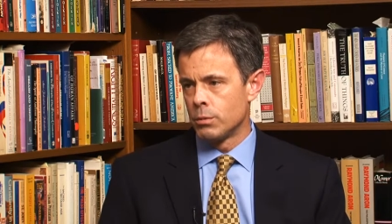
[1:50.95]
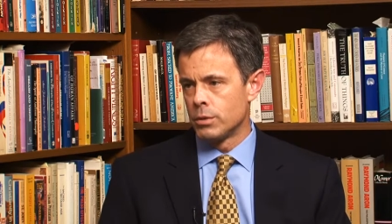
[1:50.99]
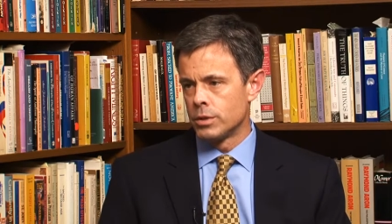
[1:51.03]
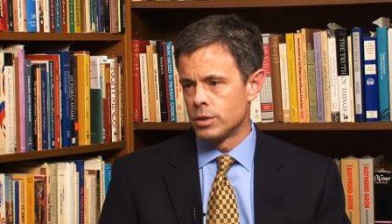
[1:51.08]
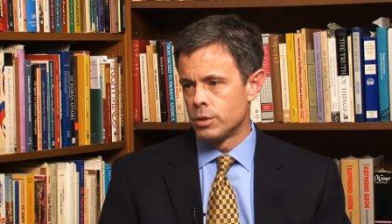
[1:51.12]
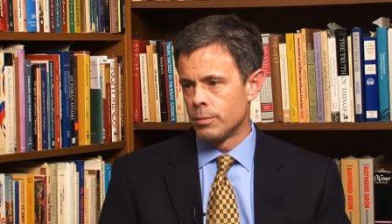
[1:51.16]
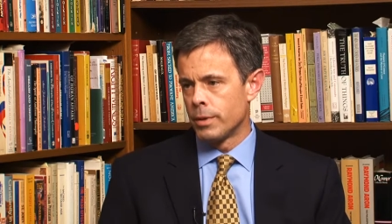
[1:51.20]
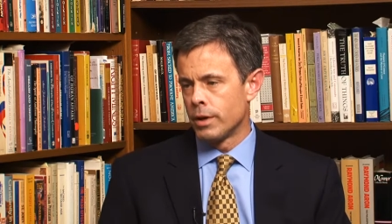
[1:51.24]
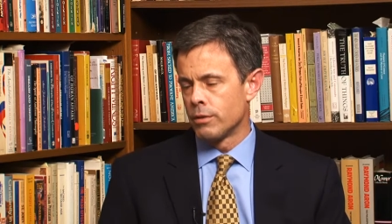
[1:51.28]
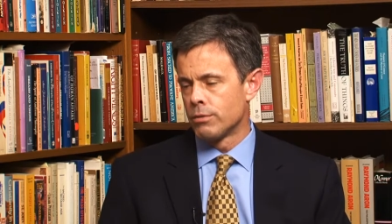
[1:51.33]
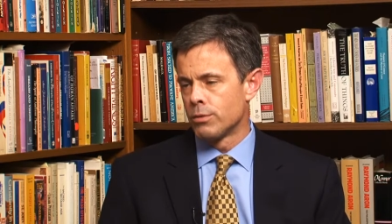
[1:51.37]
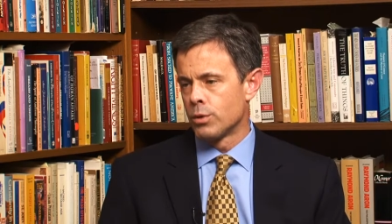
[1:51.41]
was
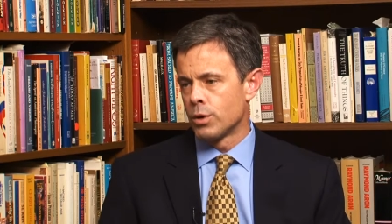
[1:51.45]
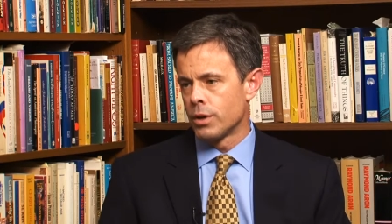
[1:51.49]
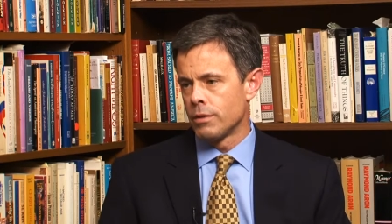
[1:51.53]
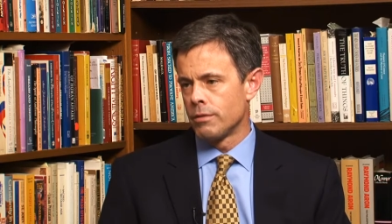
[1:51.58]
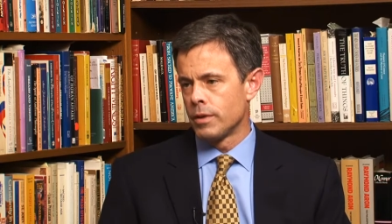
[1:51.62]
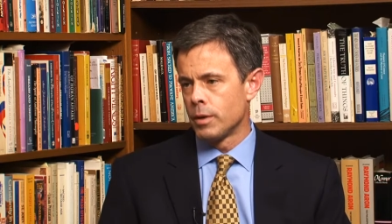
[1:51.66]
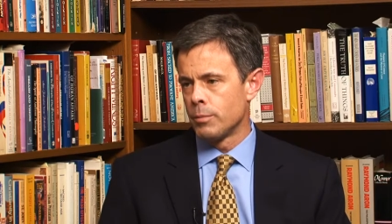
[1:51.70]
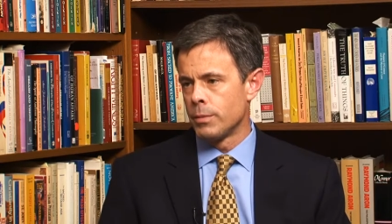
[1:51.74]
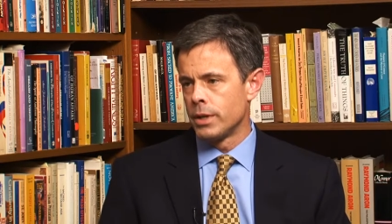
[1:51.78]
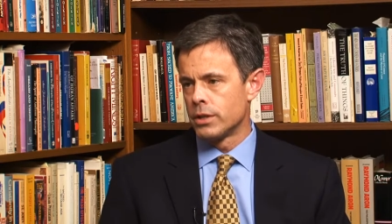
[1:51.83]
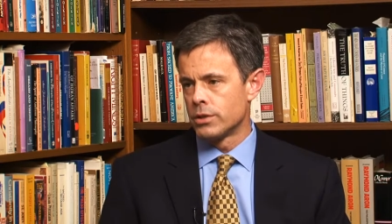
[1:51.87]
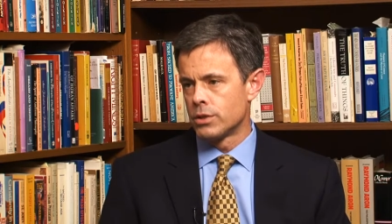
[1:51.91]
about
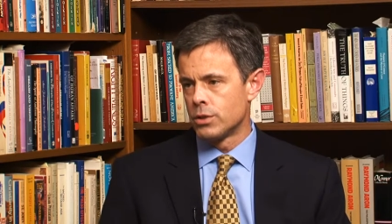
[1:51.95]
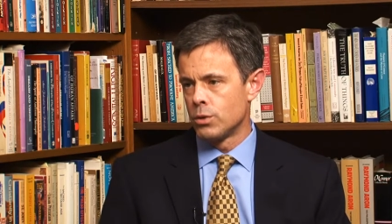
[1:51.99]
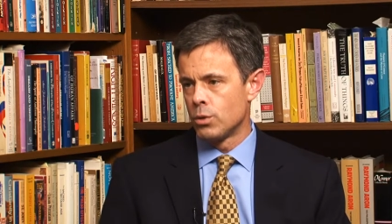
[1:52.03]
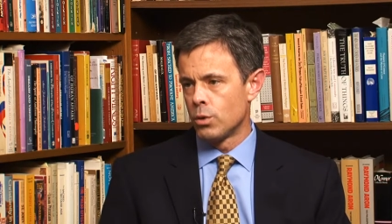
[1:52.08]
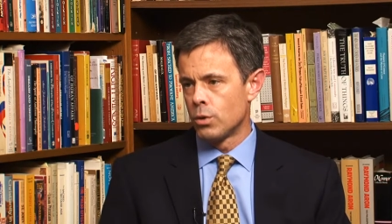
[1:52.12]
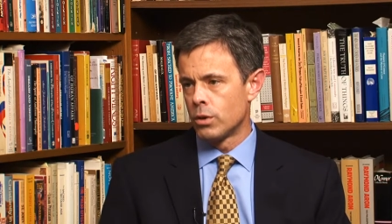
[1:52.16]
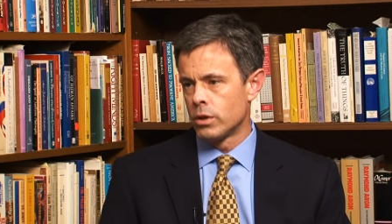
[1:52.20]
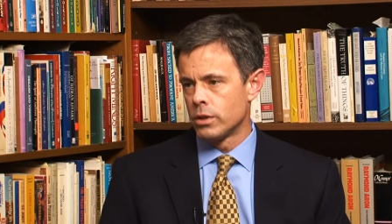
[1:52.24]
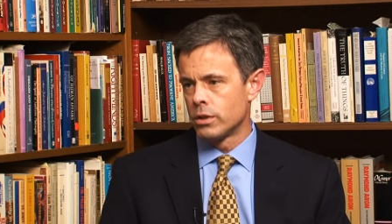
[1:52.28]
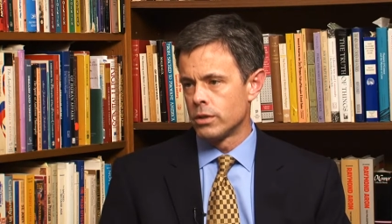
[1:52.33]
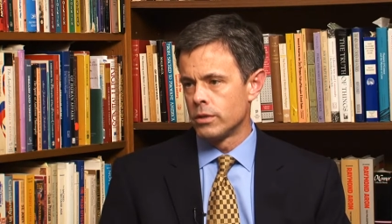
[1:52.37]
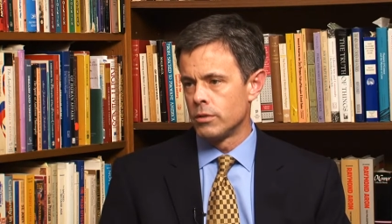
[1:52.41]
45 minutes
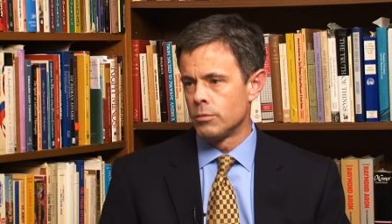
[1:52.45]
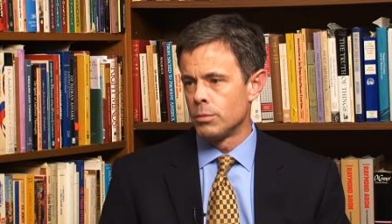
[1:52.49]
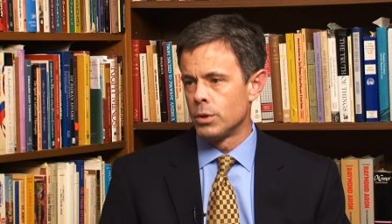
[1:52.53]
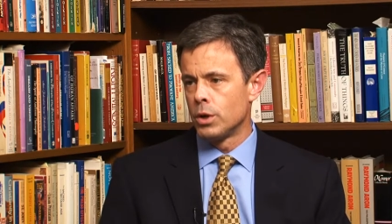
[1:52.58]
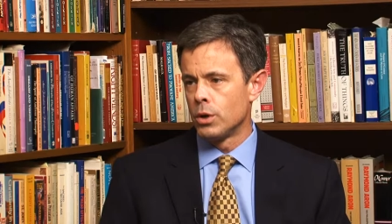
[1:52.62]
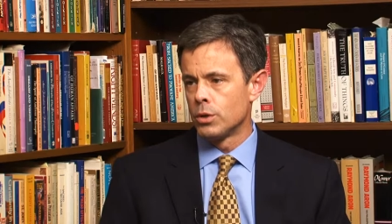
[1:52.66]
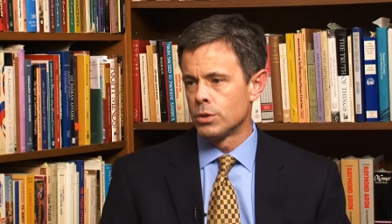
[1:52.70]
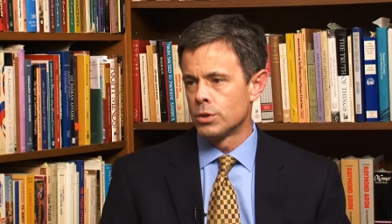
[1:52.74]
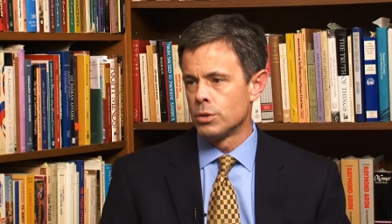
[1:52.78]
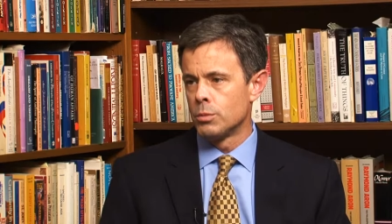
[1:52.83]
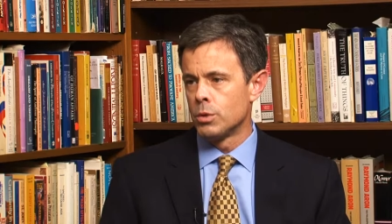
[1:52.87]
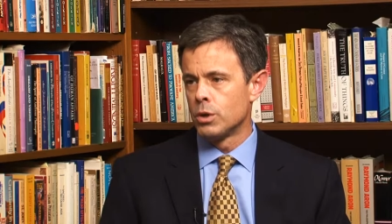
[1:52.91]
north of
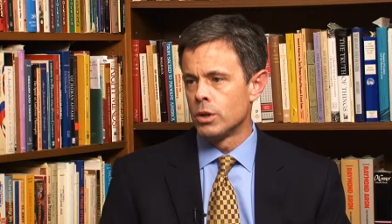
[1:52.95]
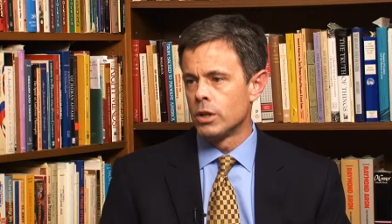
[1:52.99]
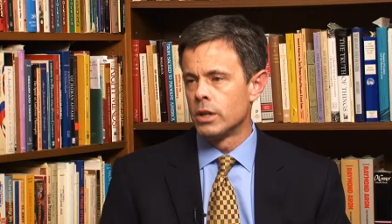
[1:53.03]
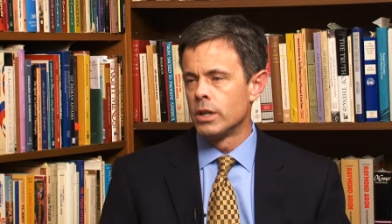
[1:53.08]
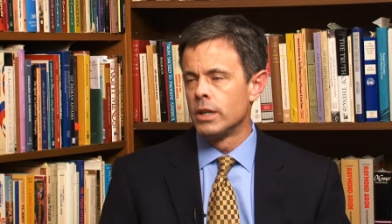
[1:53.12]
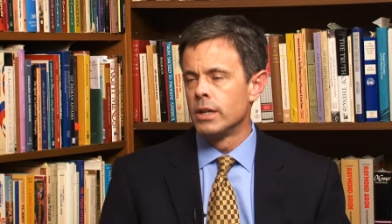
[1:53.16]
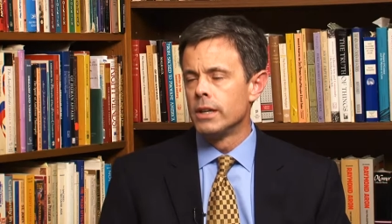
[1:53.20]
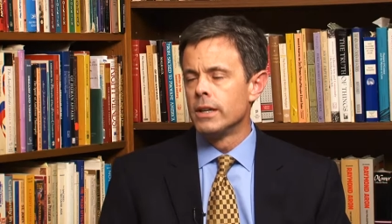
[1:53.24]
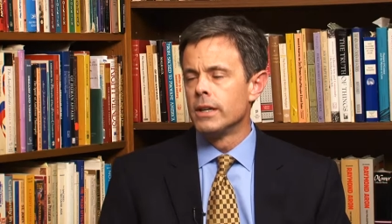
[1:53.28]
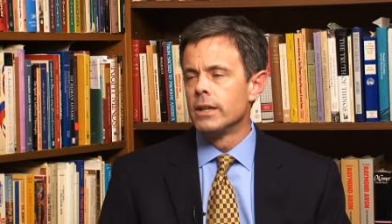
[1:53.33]
Baltimore.